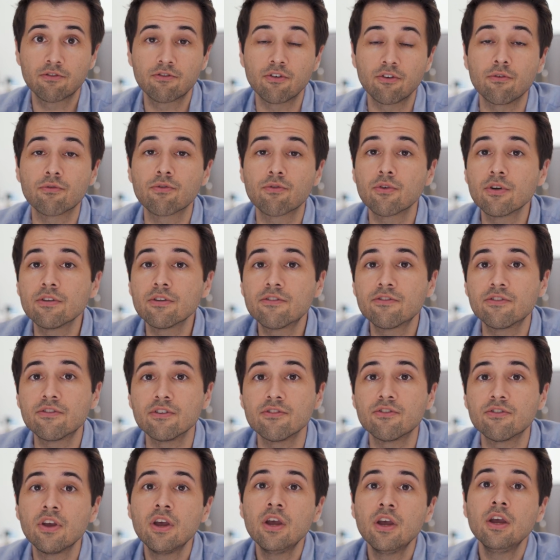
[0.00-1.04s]
So for
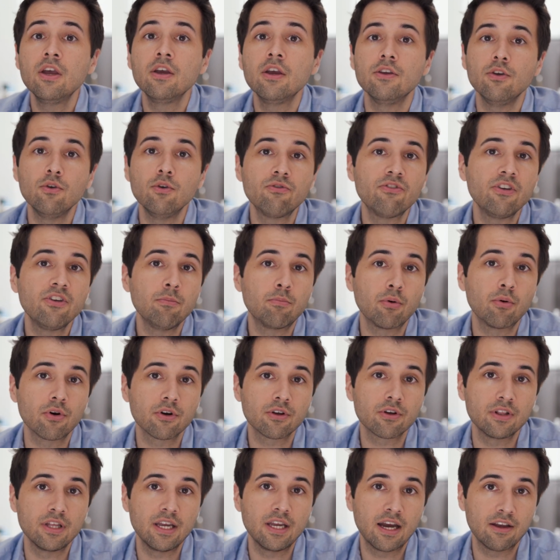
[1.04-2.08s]
instance, UC
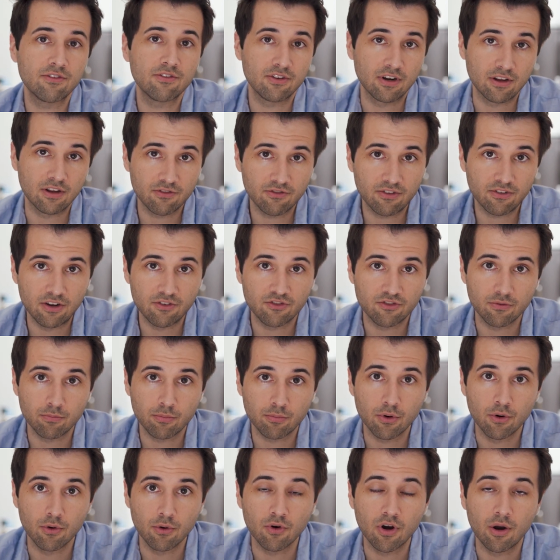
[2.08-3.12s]
Berkeley has an extension
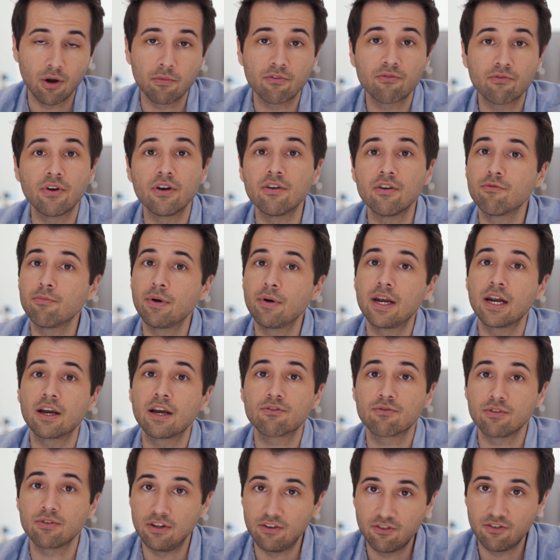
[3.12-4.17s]
program. A friend of mine
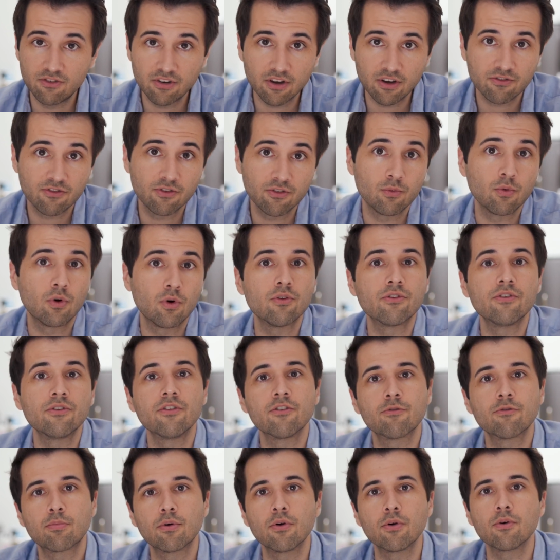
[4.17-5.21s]
actually just enrolled in
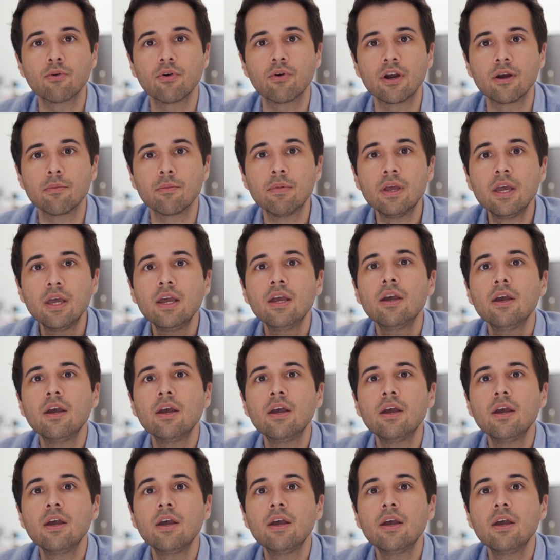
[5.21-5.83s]
this program.